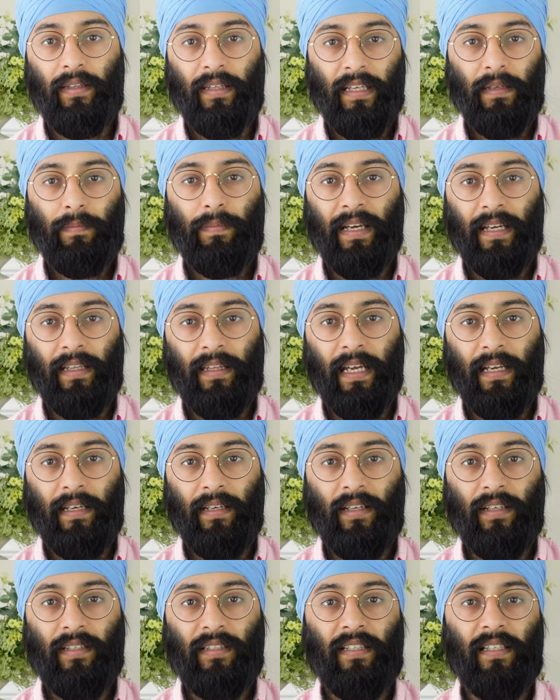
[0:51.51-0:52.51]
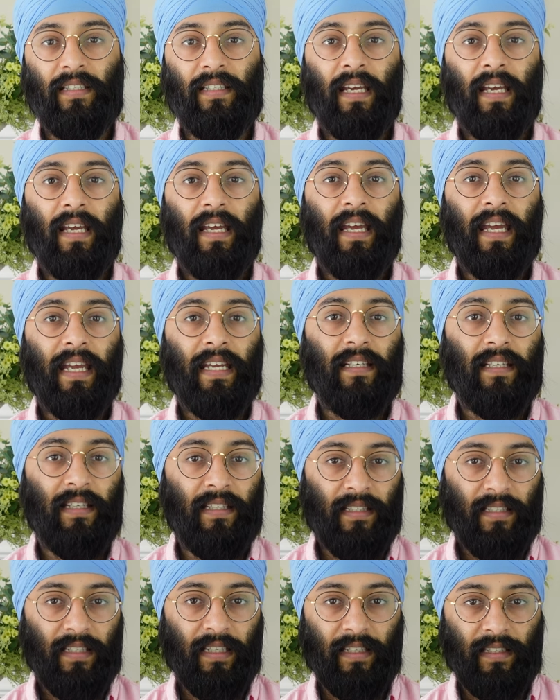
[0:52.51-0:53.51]
They pay their nurses
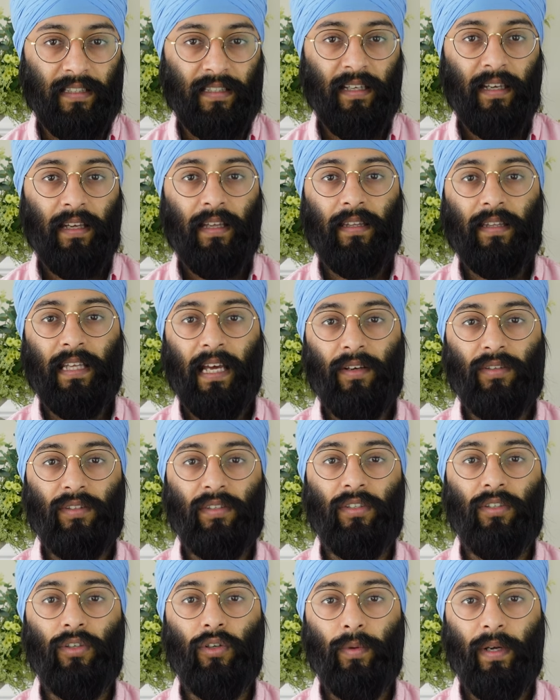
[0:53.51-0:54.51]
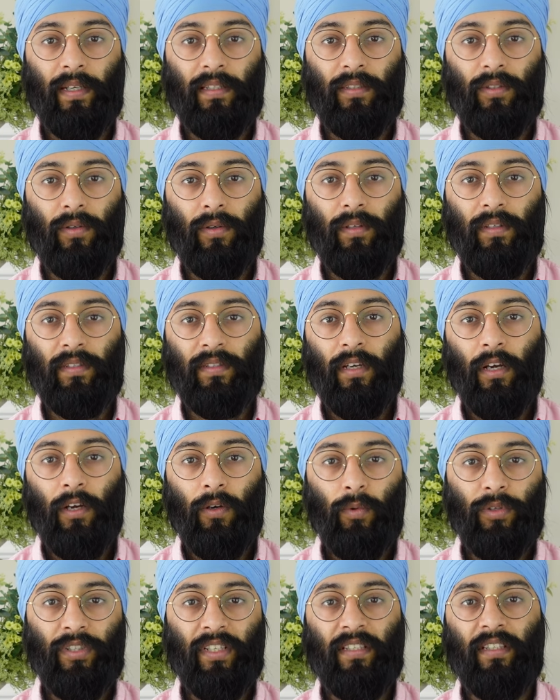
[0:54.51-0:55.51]
$86,000,
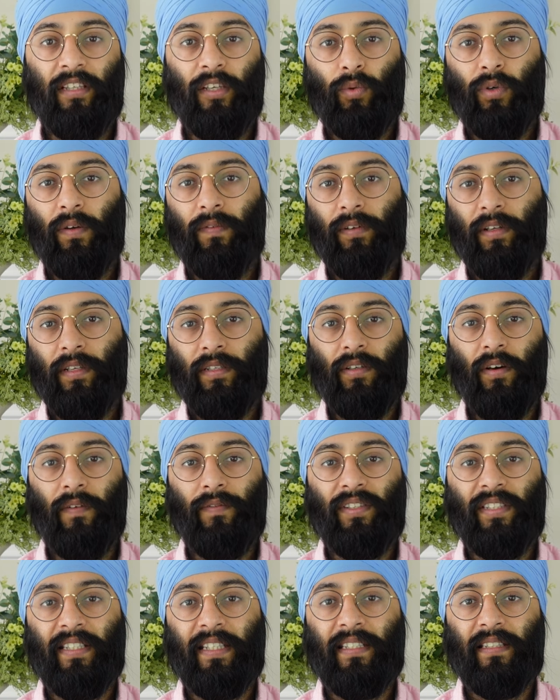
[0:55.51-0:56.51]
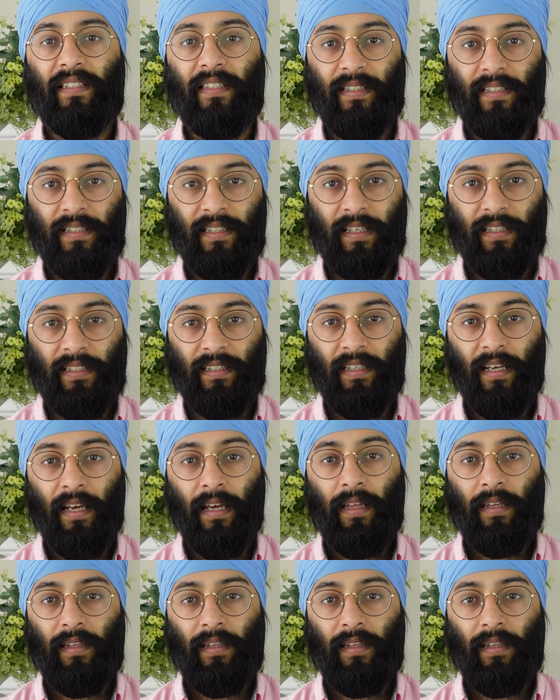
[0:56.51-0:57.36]
which is the equivalent of 66,000